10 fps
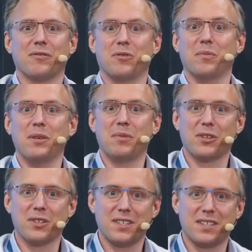for me
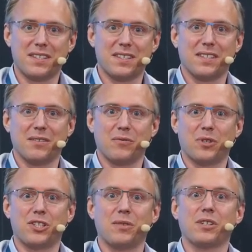because it's
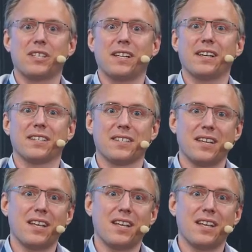what she will tell us